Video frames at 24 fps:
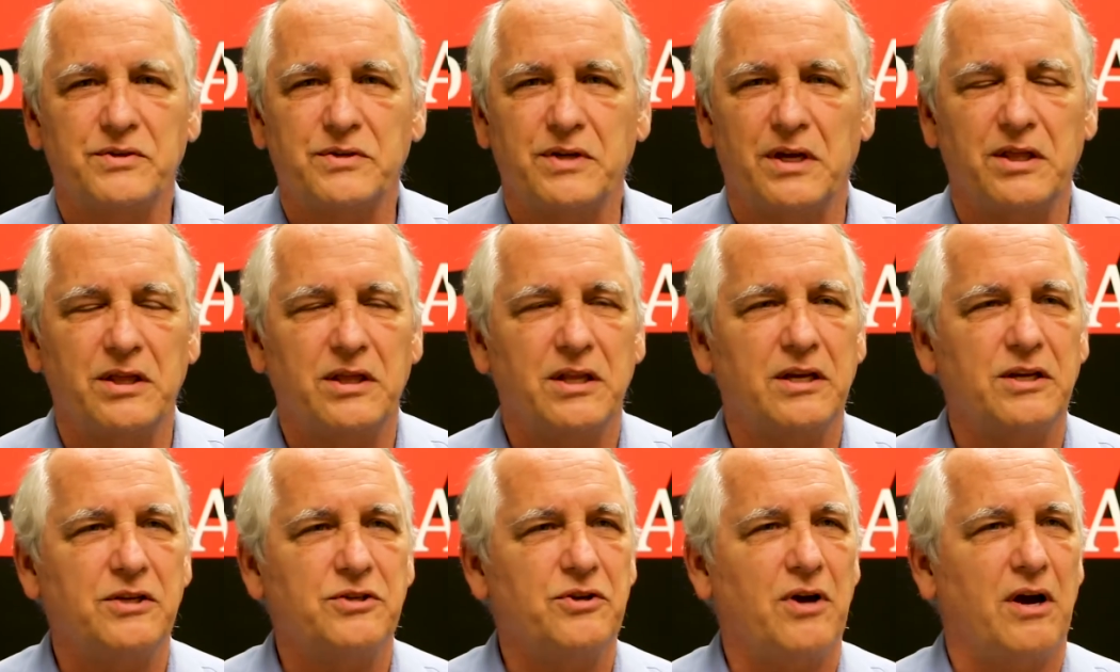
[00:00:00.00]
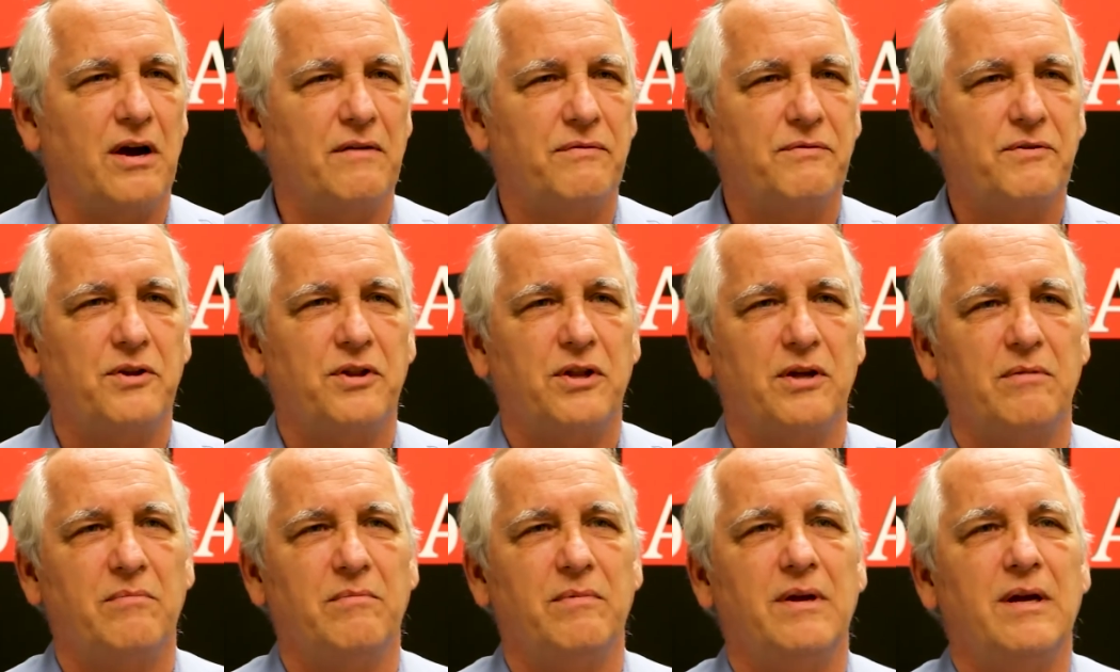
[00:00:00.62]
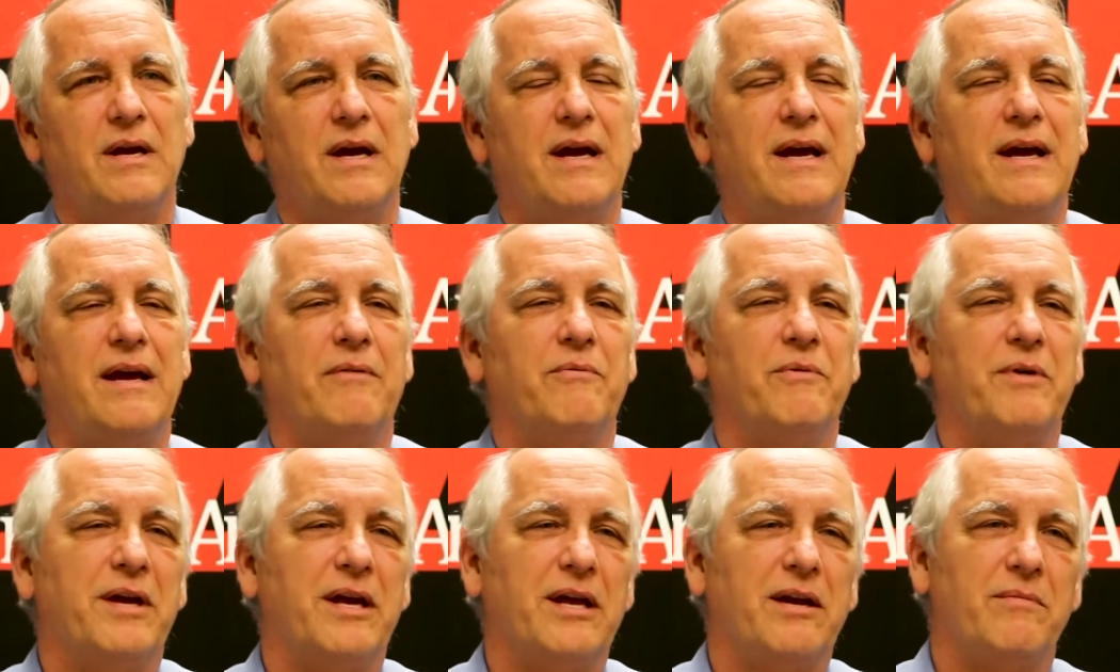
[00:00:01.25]
send things off to them.
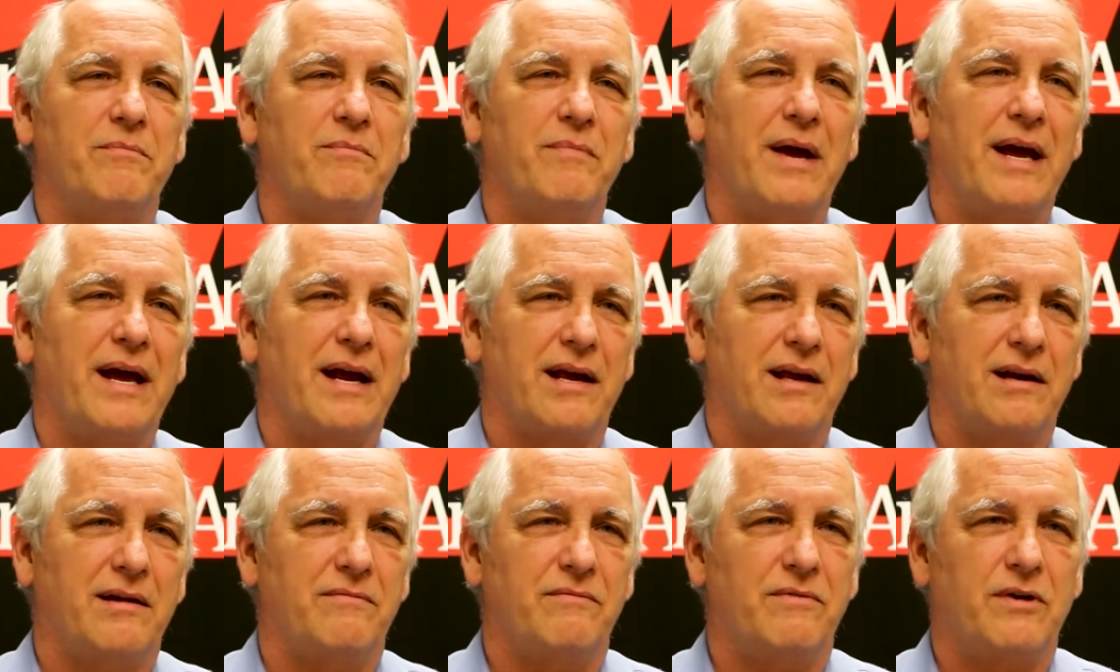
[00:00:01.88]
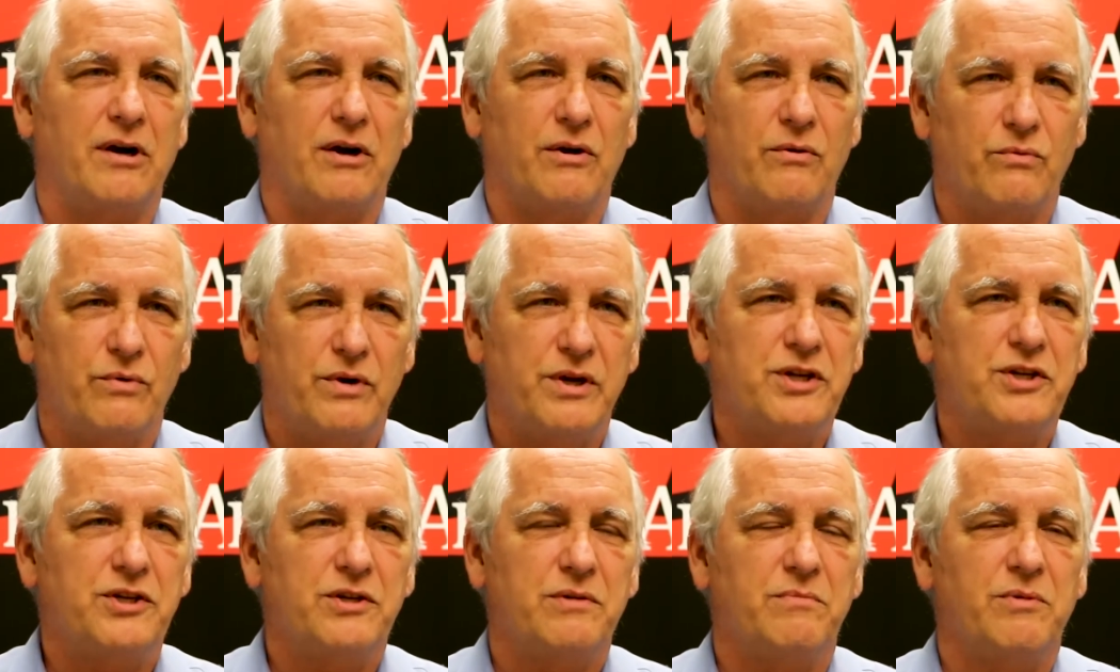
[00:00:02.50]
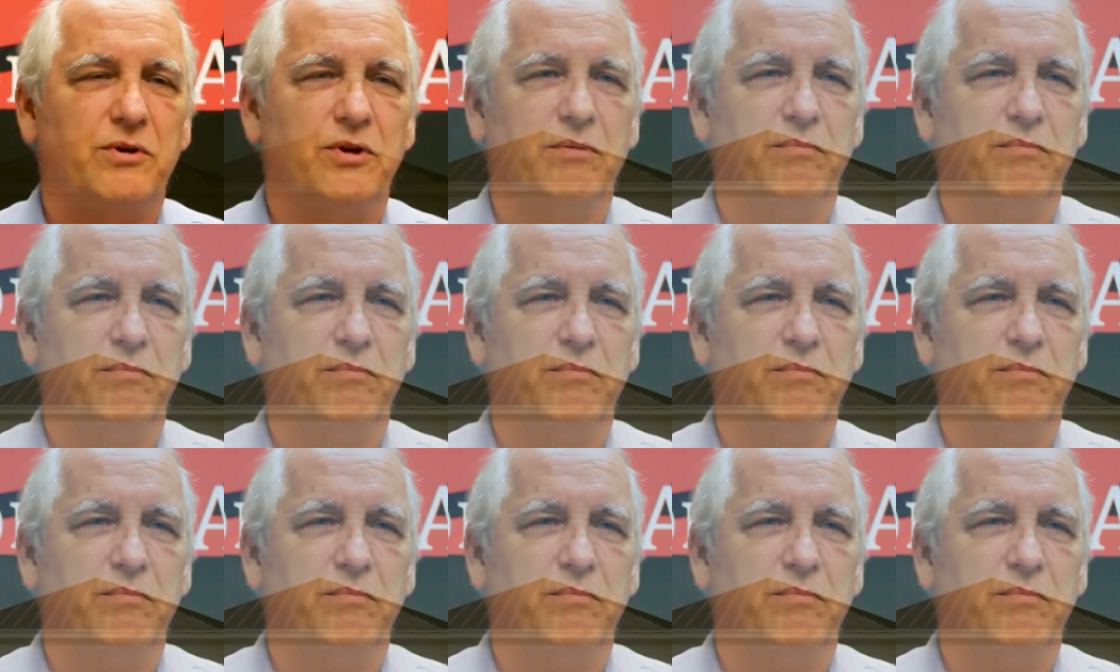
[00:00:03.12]
We get them back in a very reasonable